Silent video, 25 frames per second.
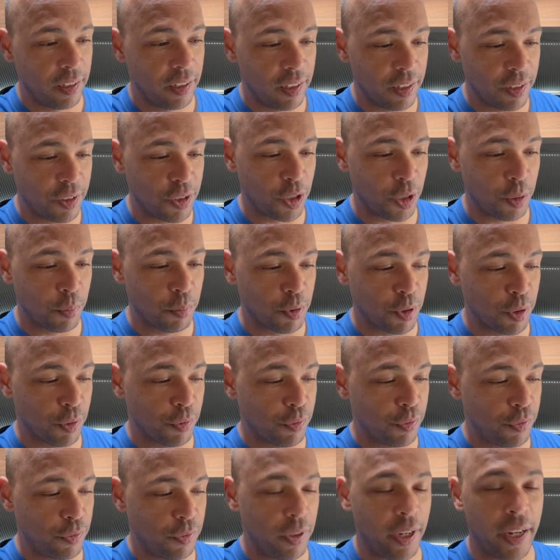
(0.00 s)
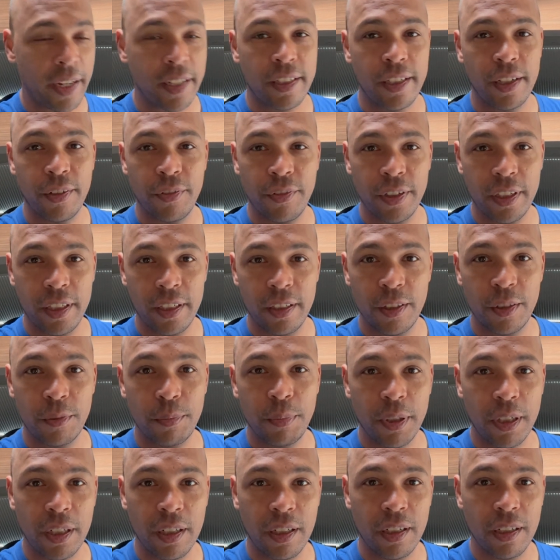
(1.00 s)
in terms of activities
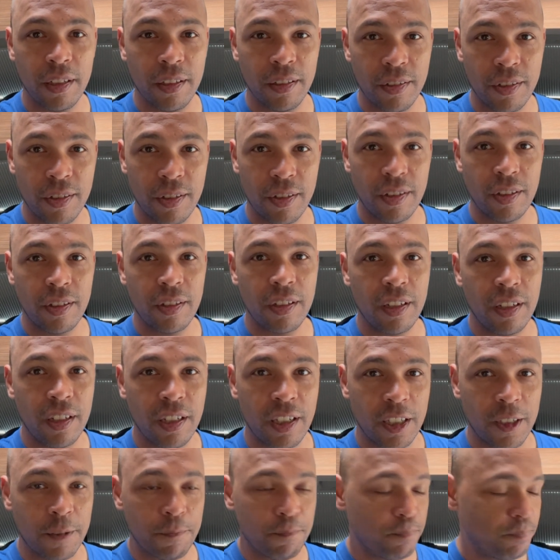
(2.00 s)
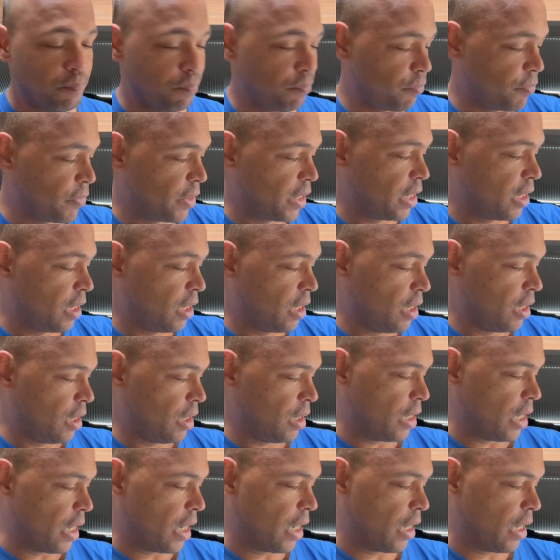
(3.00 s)
because um,
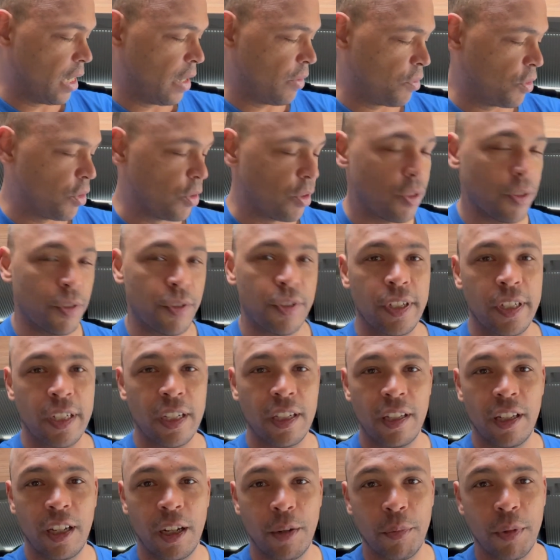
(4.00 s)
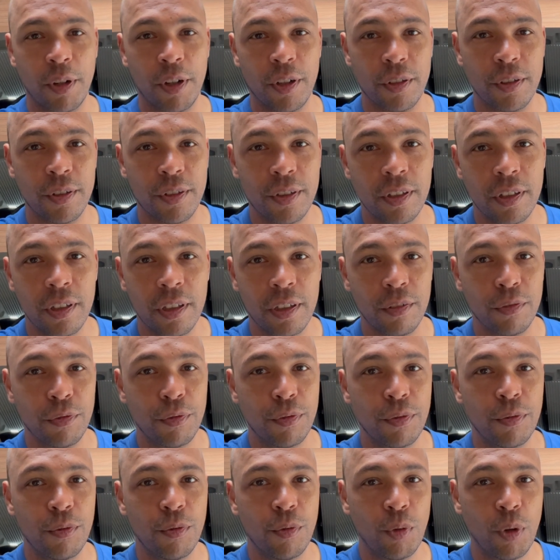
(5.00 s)
yeah, after thirteen kilometers of
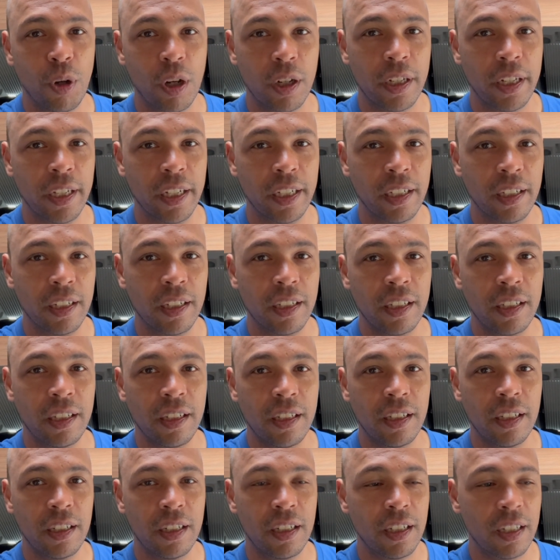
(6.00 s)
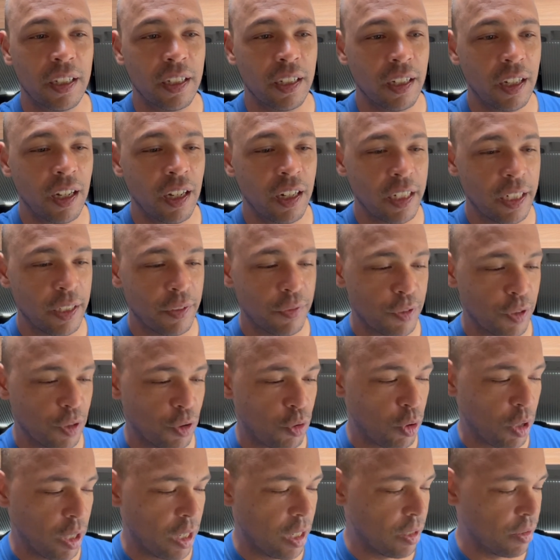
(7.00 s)
walking on uneven
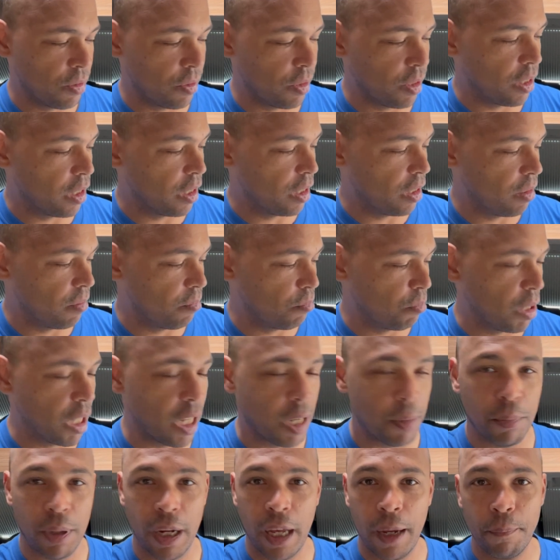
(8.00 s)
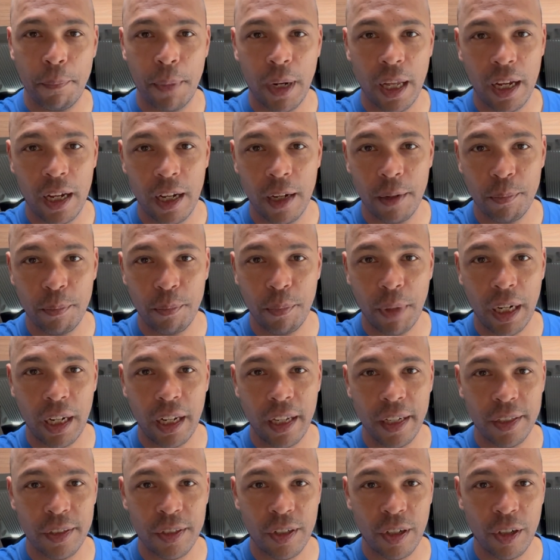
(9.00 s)
ground and blah, blah, blah, my
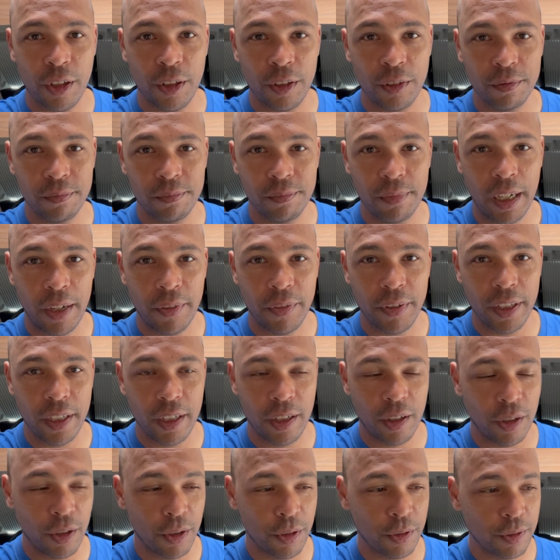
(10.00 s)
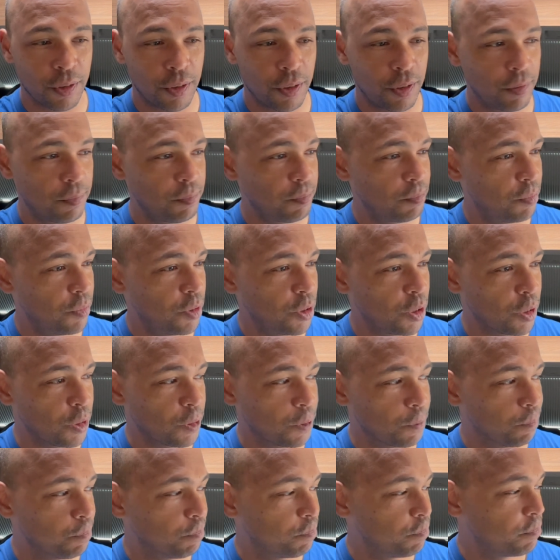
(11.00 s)
legs hurt, everything hurts. So
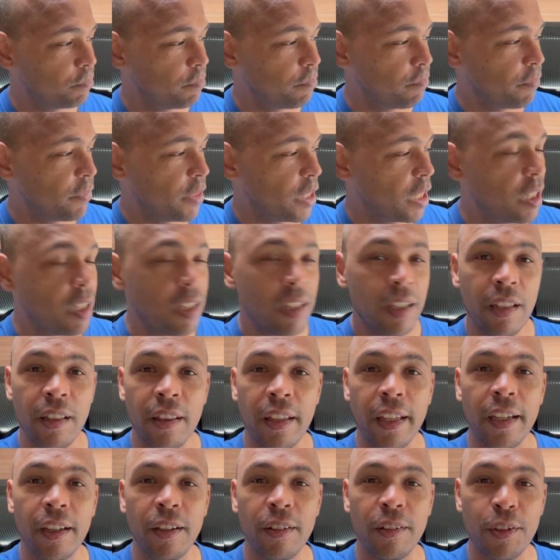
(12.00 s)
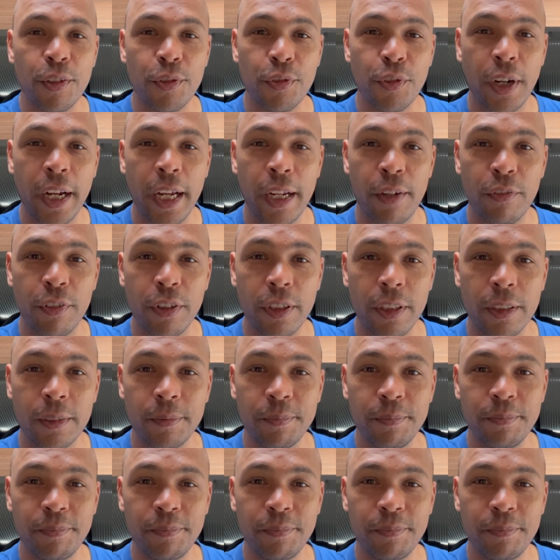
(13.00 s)
thank goodness for Advil.